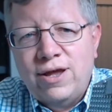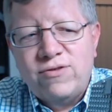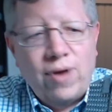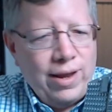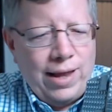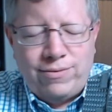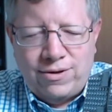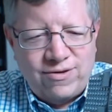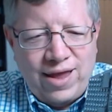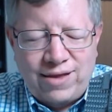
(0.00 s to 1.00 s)
So I
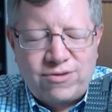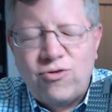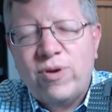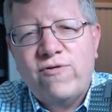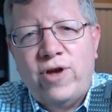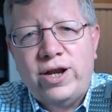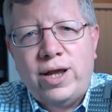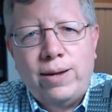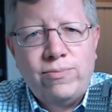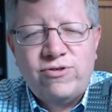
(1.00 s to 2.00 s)
just had so much
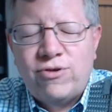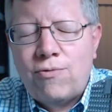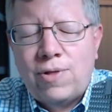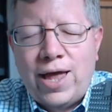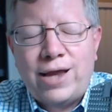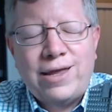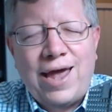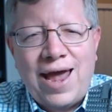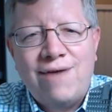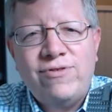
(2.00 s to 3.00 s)
fun. I'm so glad
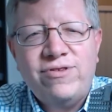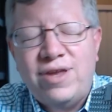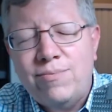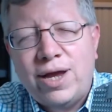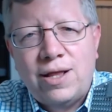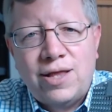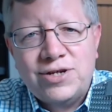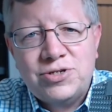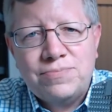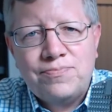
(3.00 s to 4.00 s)
to have this in my
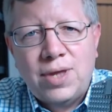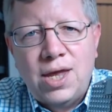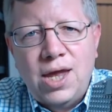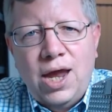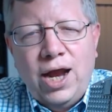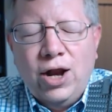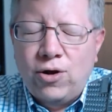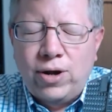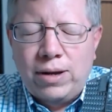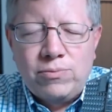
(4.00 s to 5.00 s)
collection.
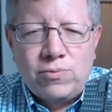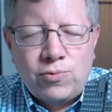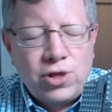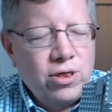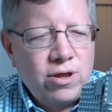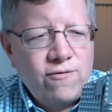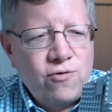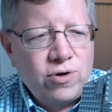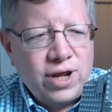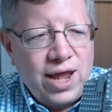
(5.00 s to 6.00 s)
I'm really looking
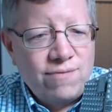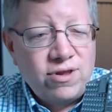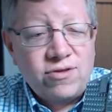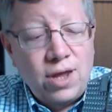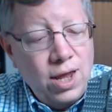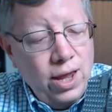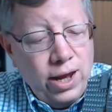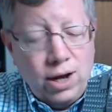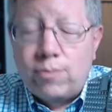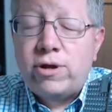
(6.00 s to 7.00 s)
forward to having this.
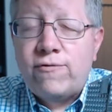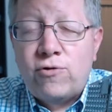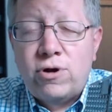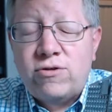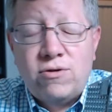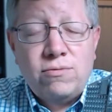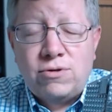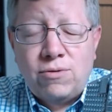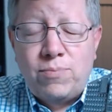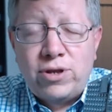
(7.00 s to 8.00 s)
I'm looking
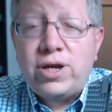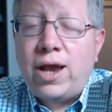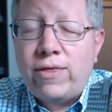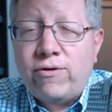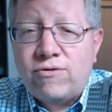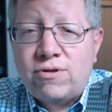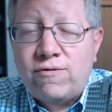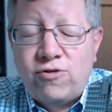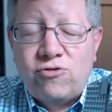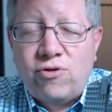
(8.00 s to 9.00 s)
forward to building others
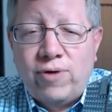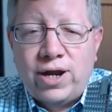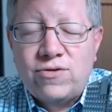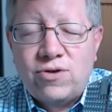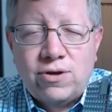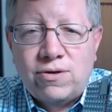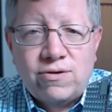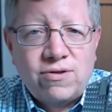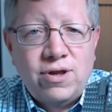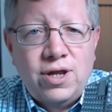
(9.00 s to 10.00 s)
in the future, right? Because,
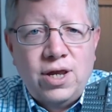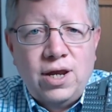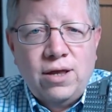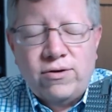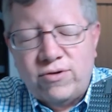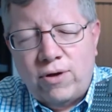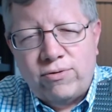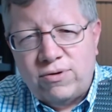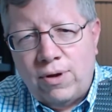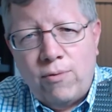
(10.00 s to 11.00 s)
there's
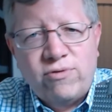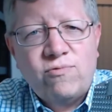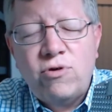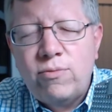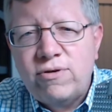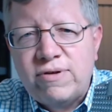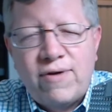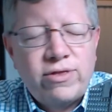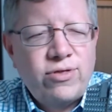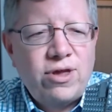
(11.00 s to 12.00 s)
always rumors
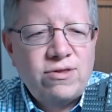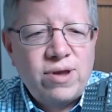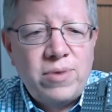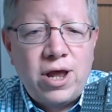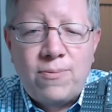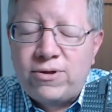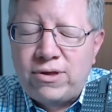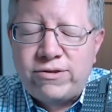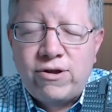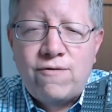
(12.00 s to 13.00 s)
of other things coming up
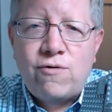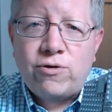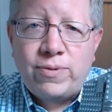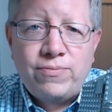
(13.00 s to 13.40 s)
and so forth.